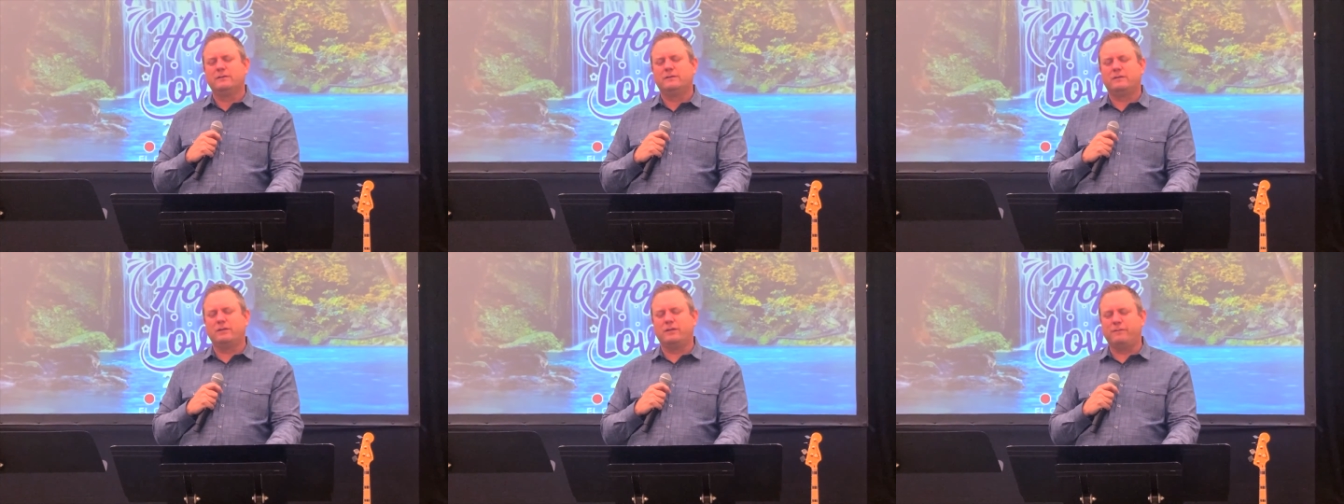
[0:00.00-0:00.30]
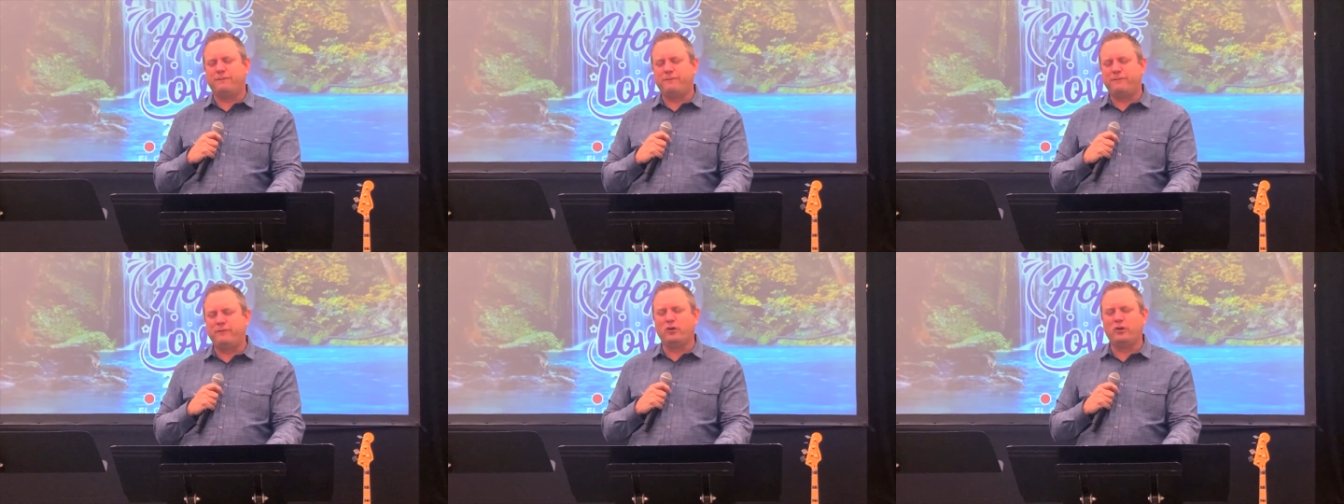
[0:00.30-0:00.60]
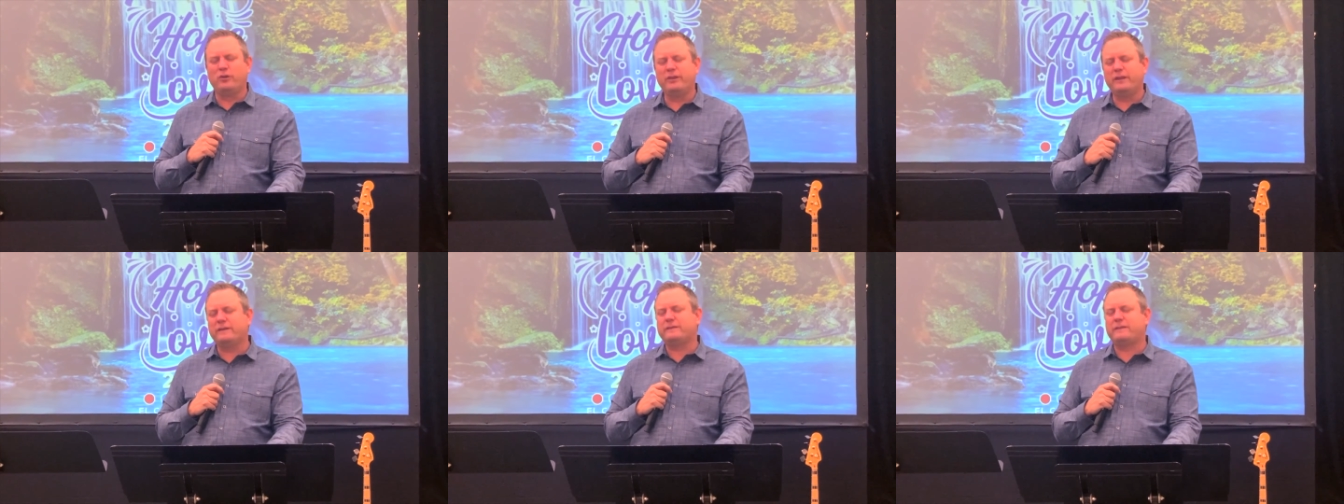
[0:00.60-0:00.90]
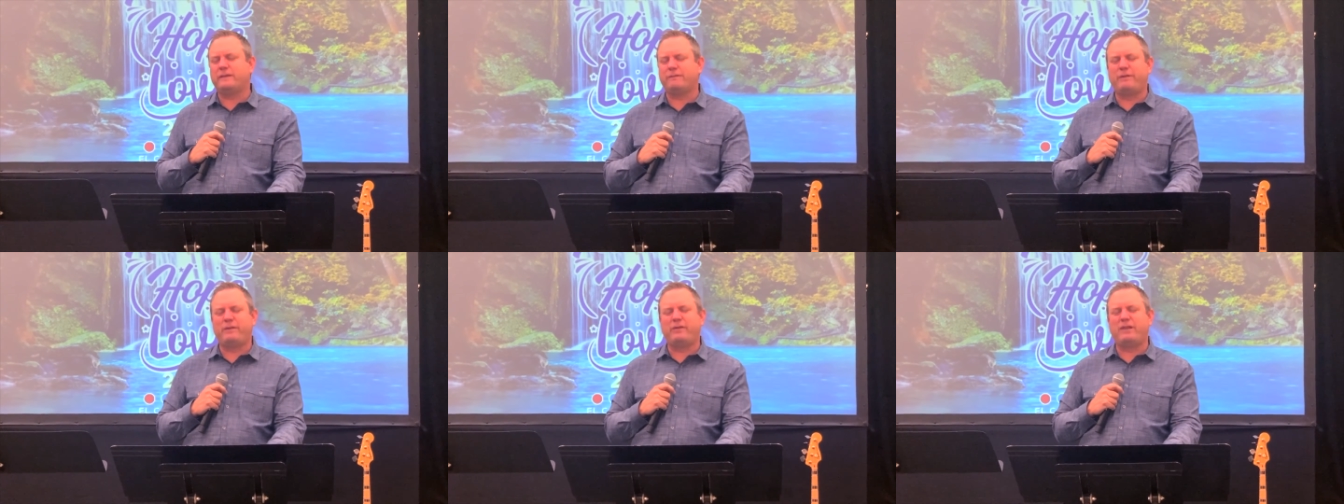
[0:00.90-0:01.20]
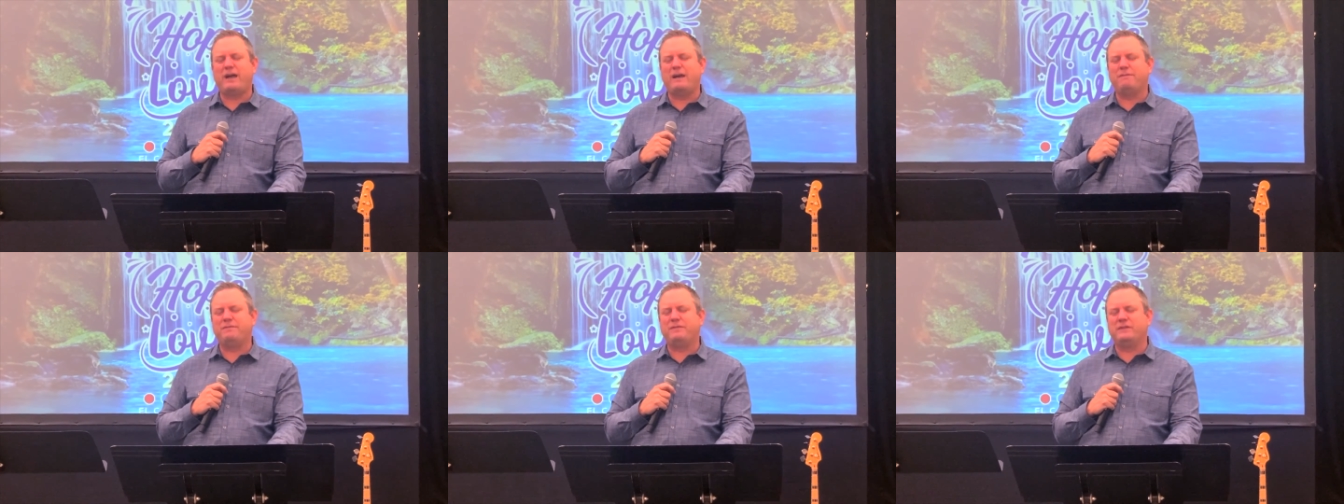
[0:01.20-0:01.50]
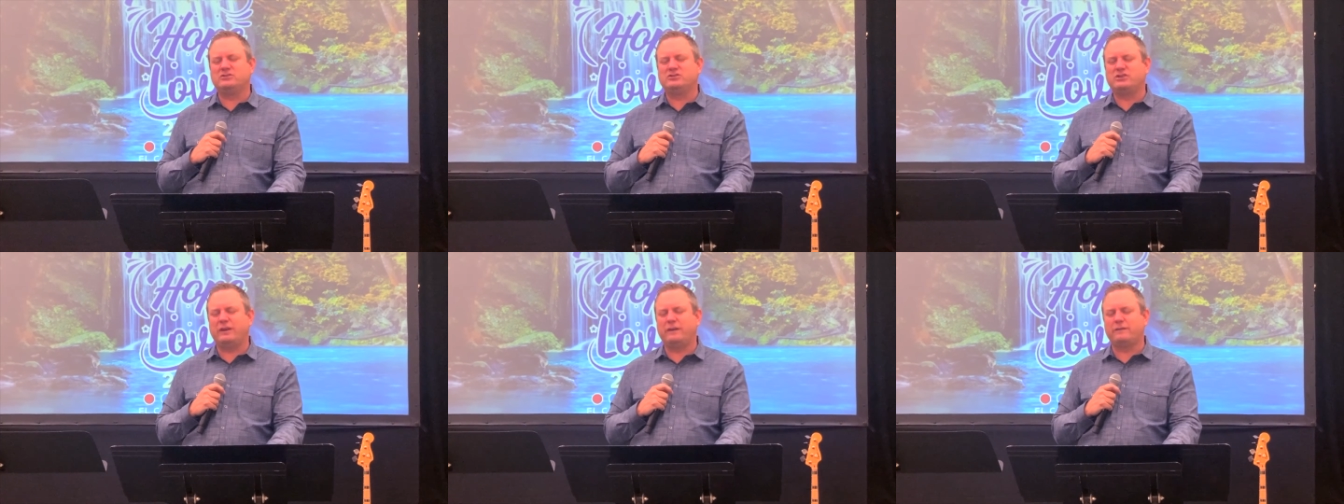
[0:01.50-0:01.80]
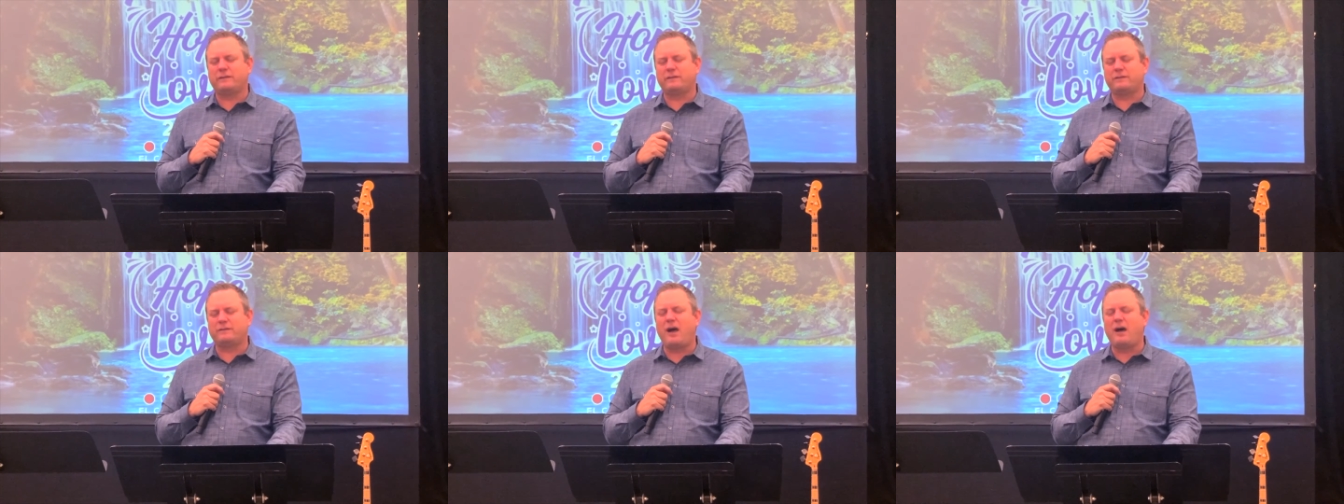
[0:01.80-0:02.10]
to the fullness of the life that
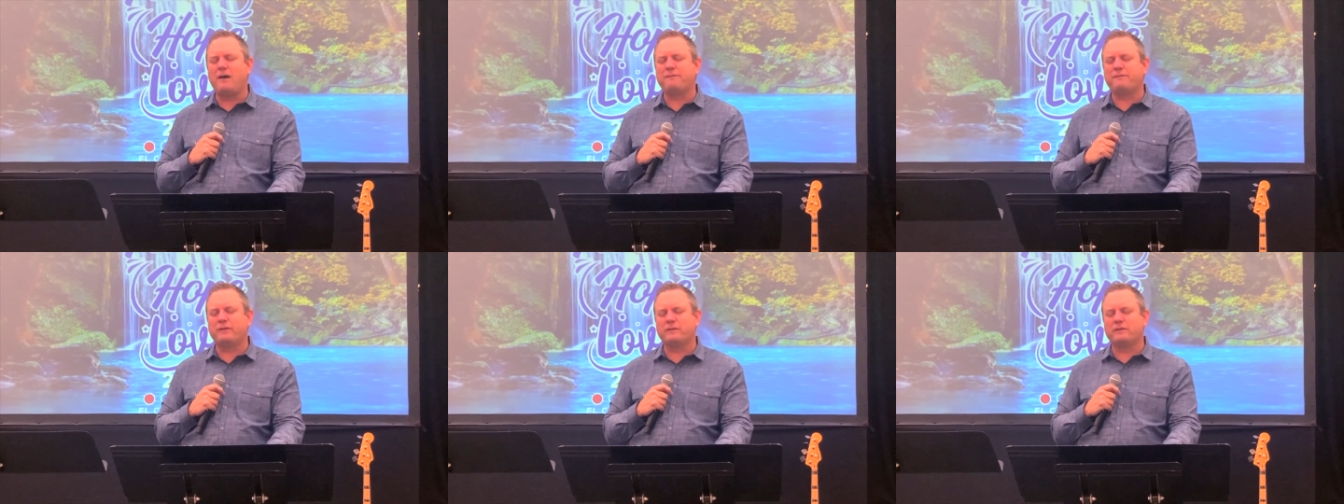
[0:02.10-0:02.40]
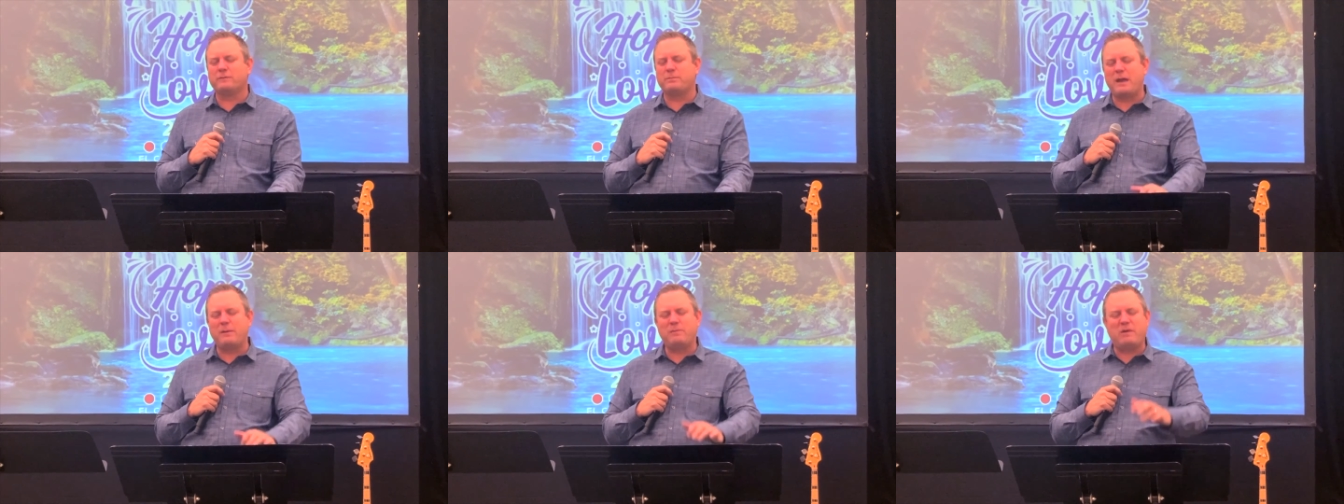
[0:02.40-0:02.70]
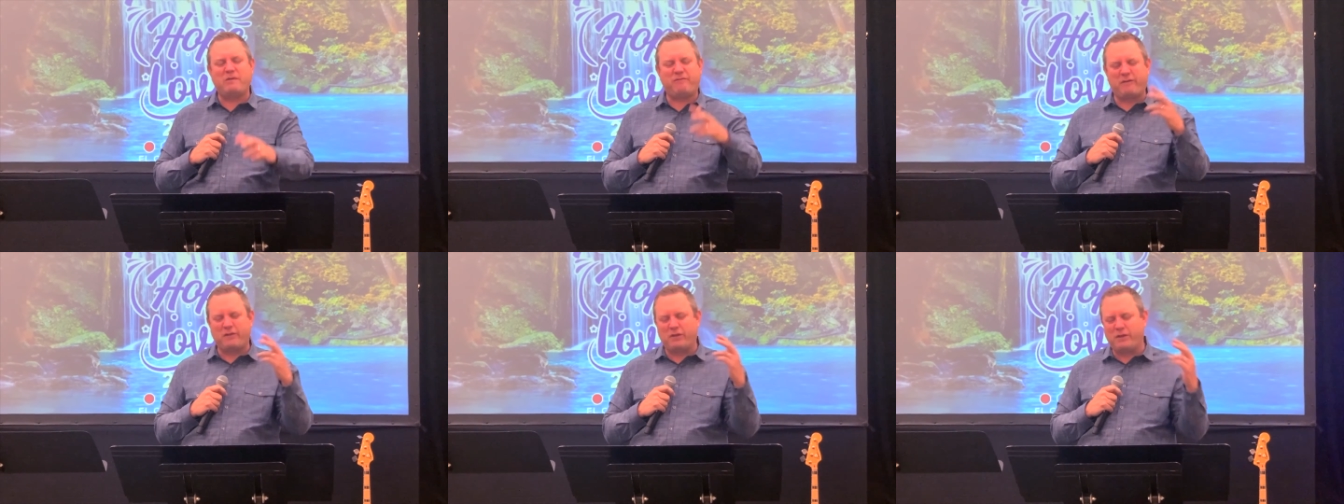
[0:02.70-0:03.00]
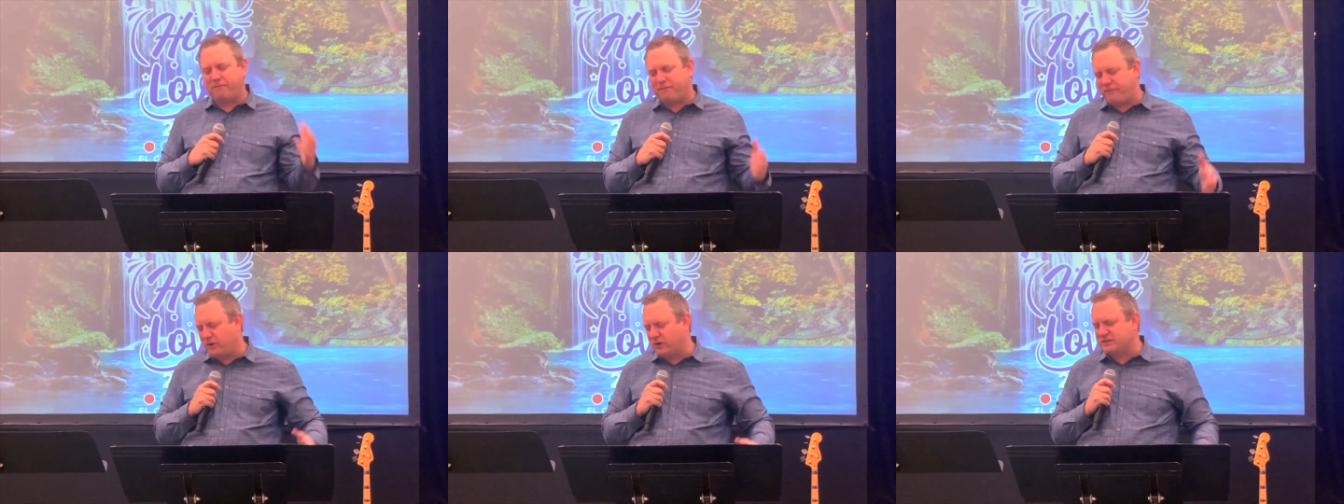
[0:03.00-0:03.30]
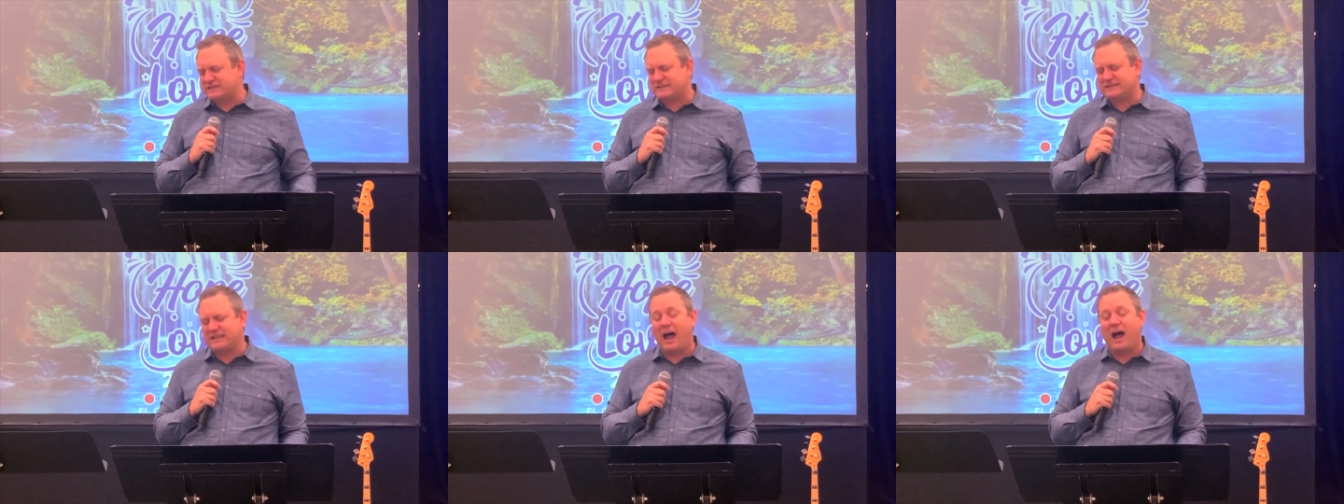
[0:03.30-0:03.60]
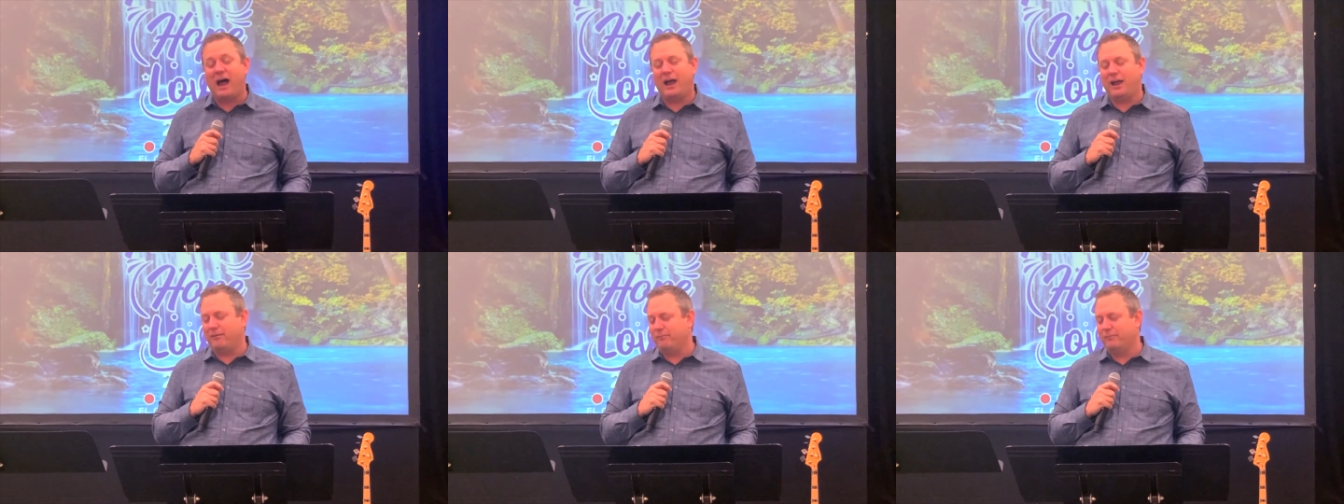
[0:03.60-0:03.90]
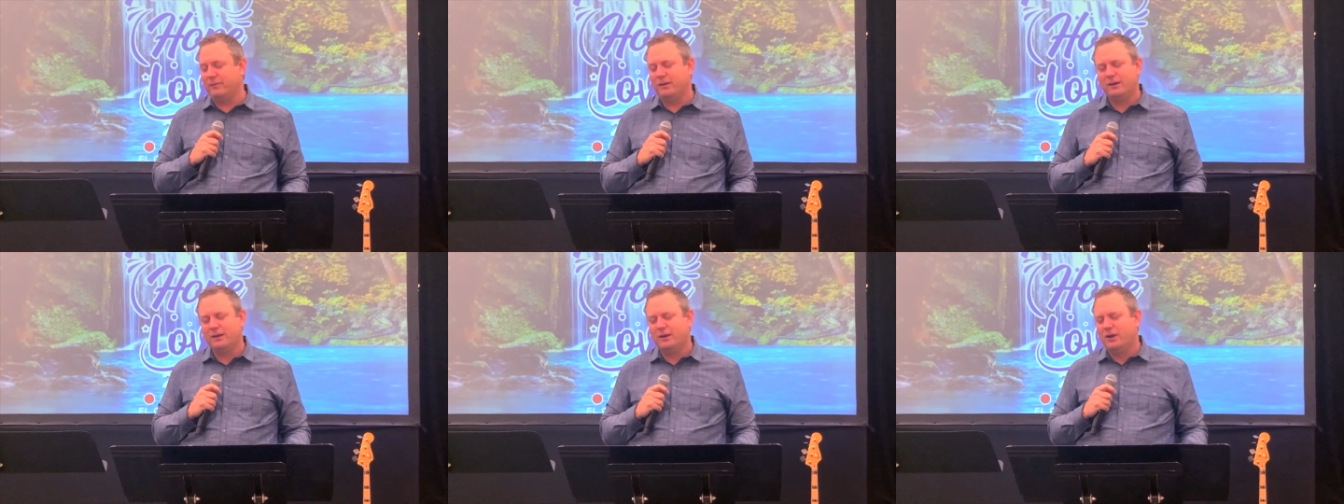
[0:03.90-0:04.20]
Jesus offers, maybe for the first
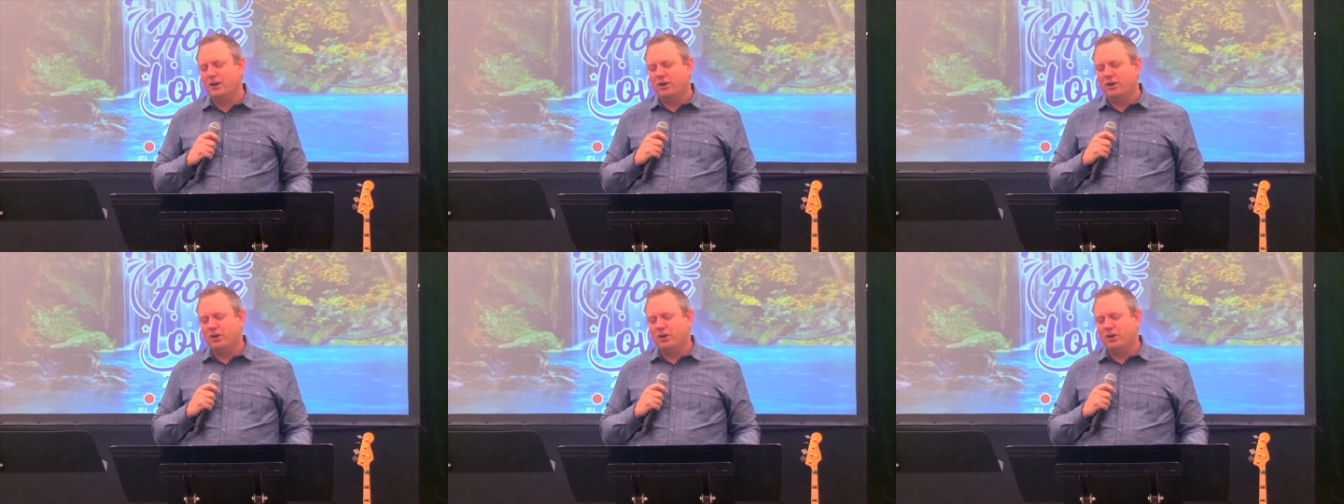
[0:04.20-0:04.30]
time,